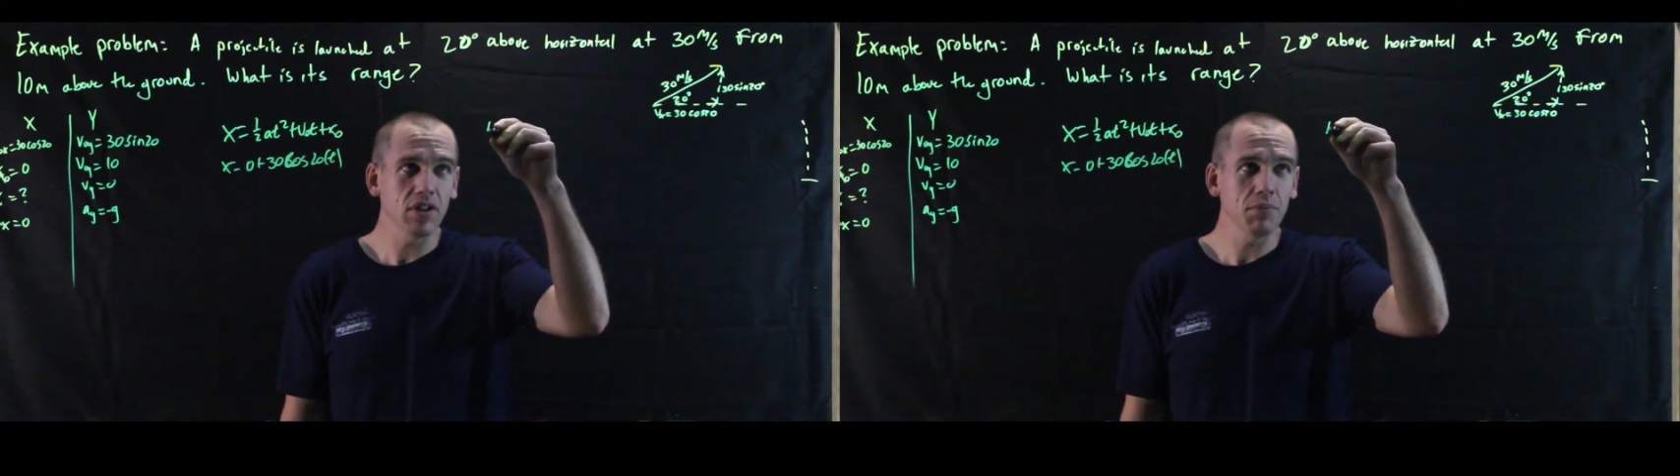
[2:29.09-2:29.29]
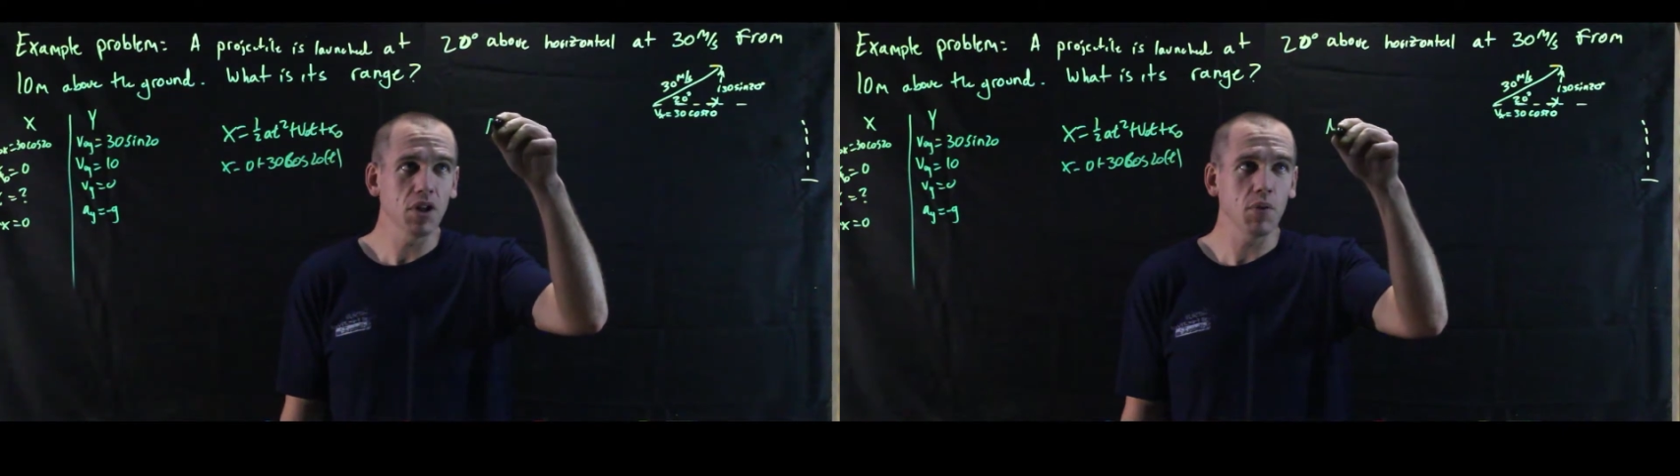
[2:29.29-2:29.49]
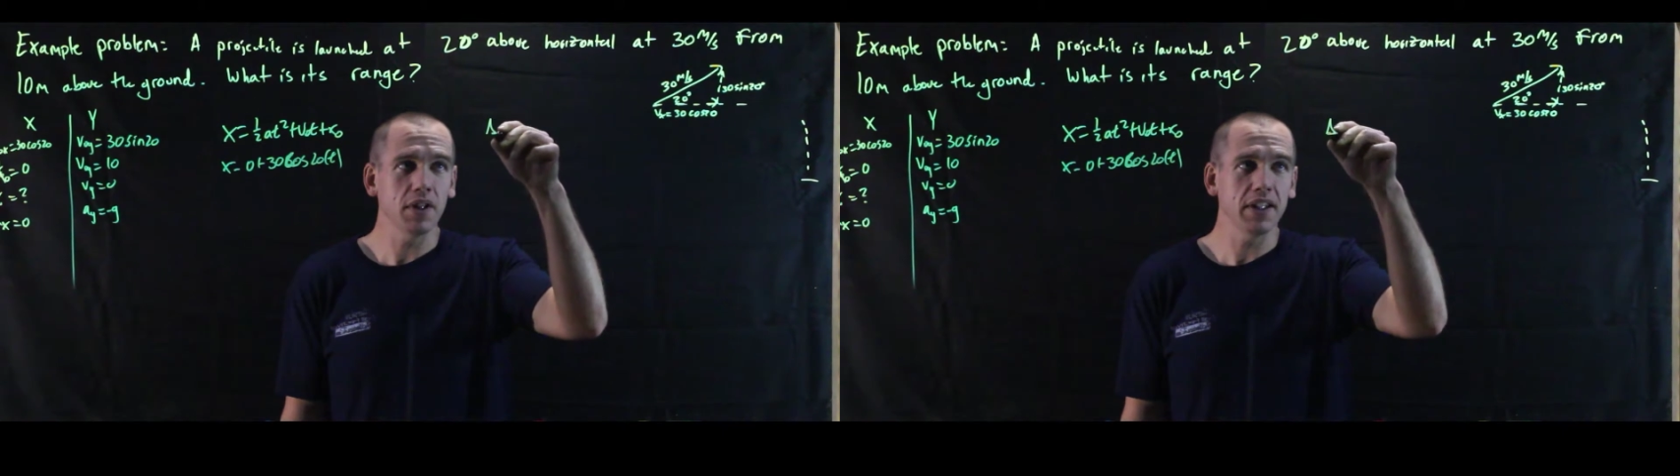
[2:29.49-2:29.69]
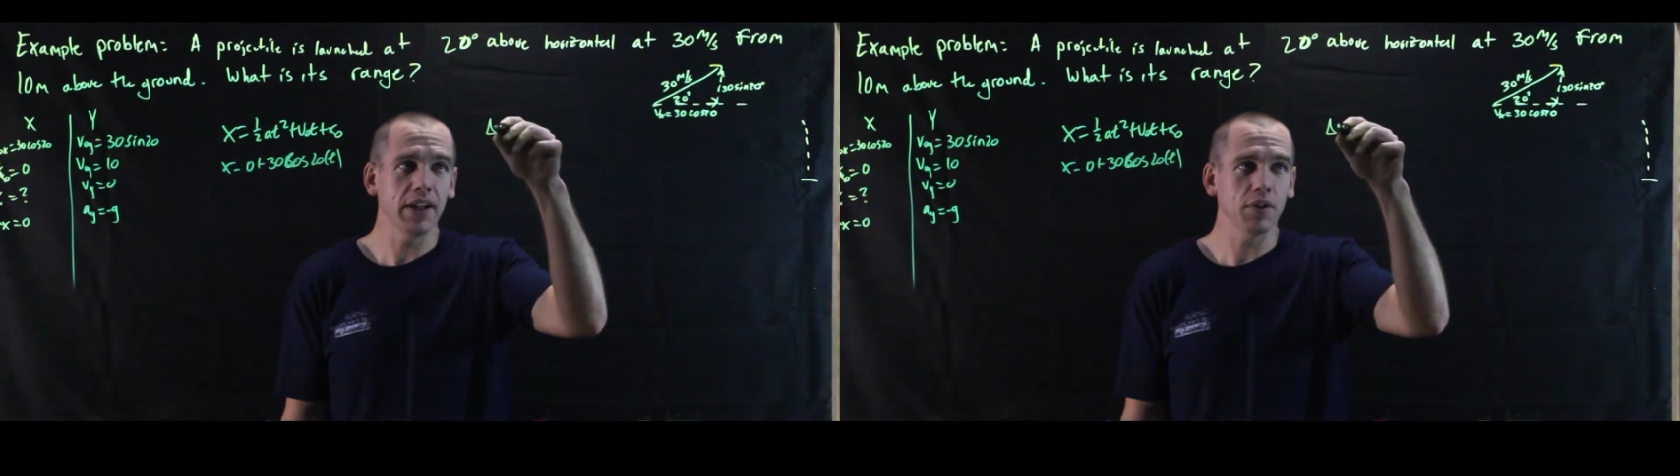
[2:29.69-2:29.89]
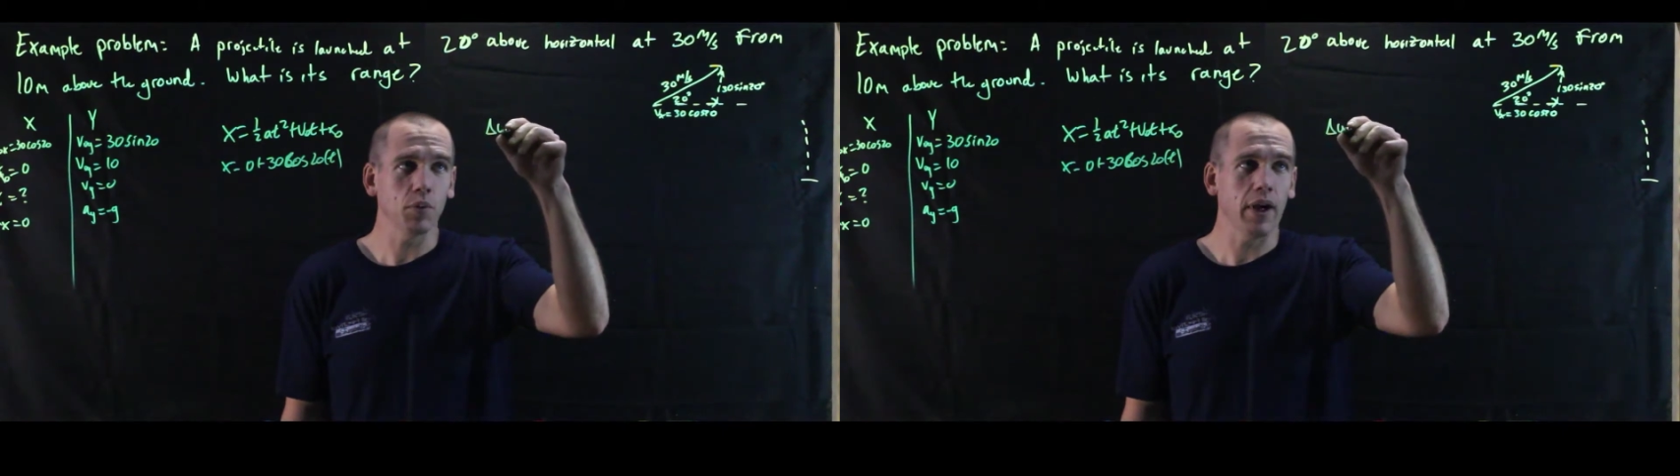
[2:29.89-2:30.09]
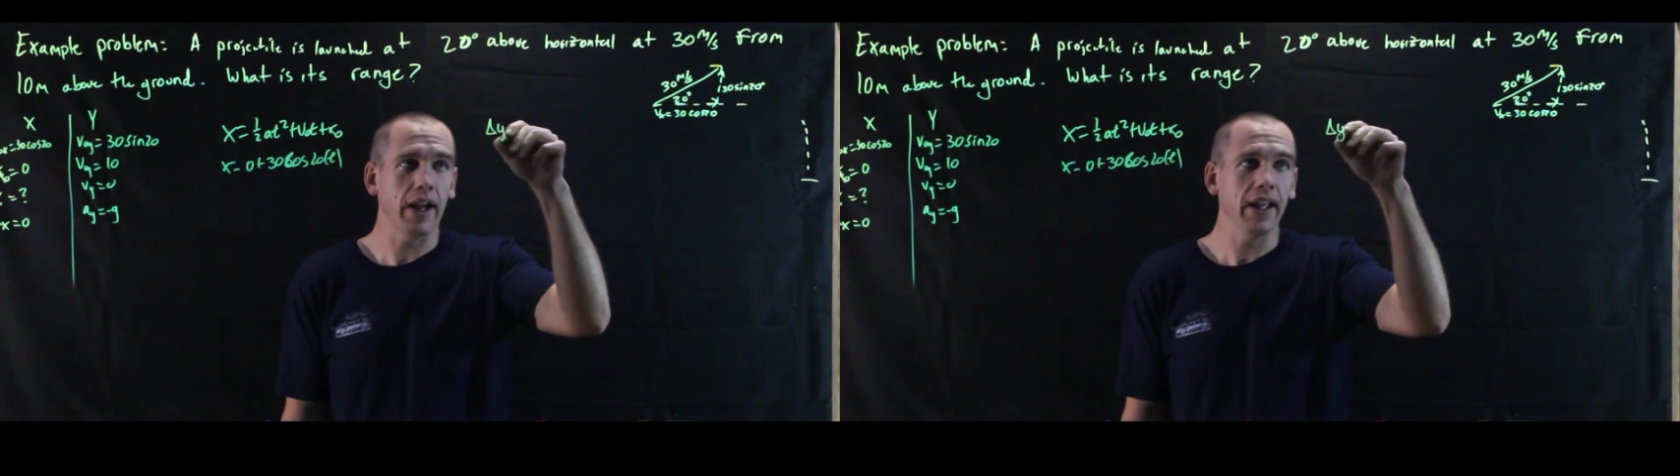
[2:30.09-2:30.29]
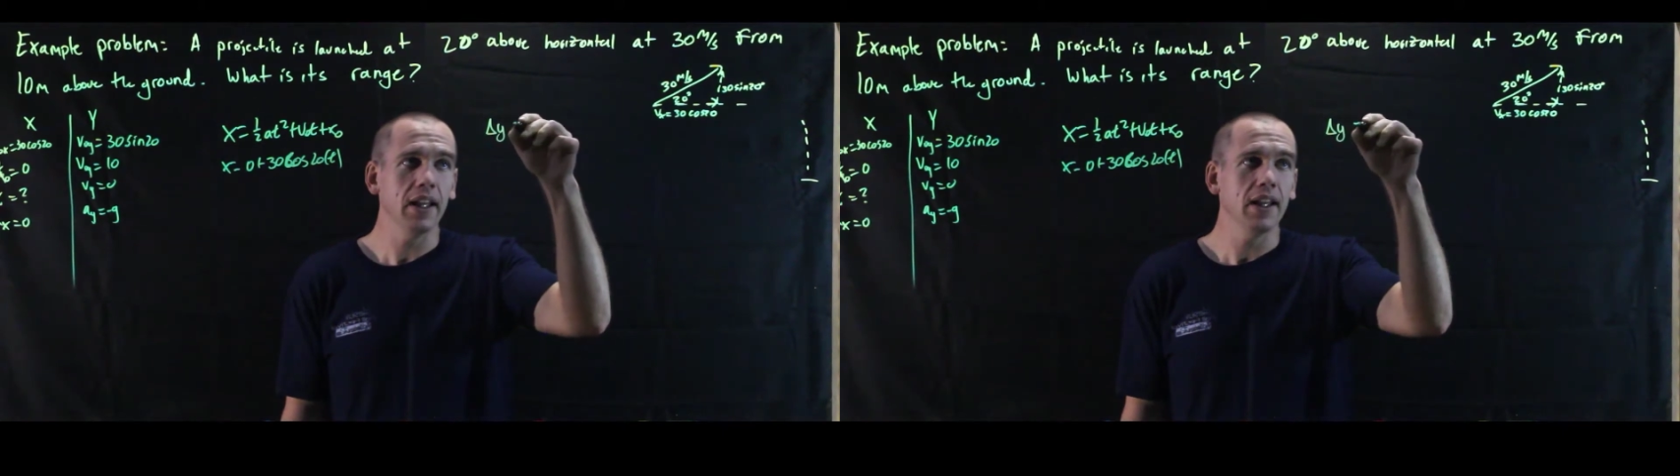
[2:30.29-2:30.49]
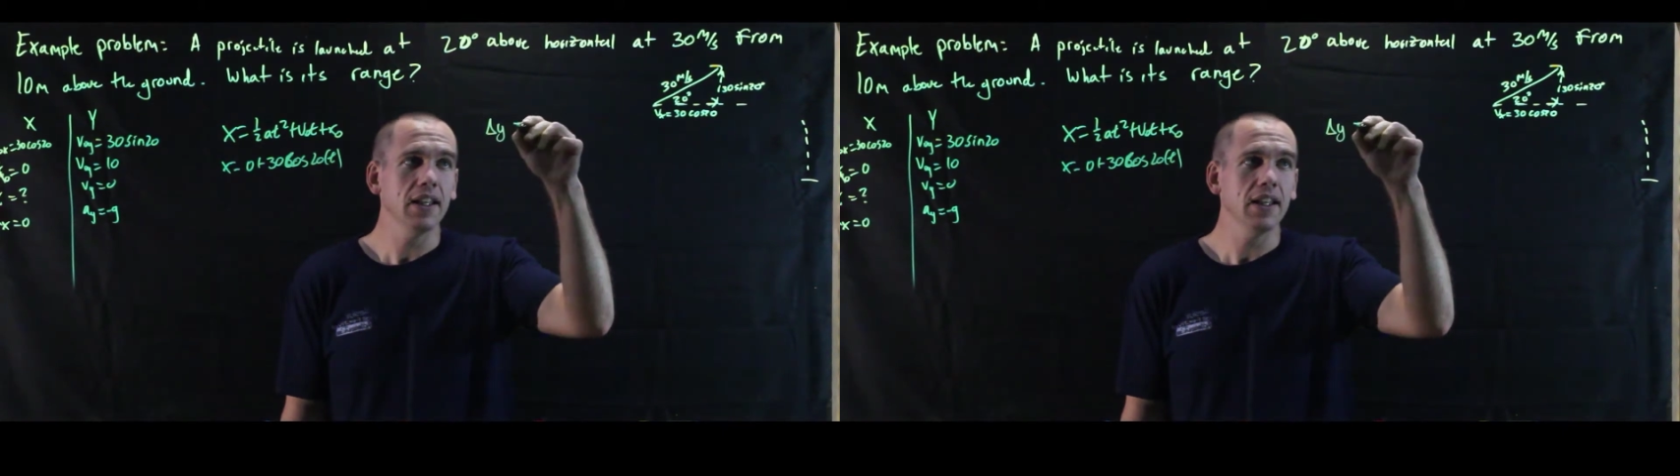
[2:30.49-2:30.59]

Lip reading: I'm going to go with delta y,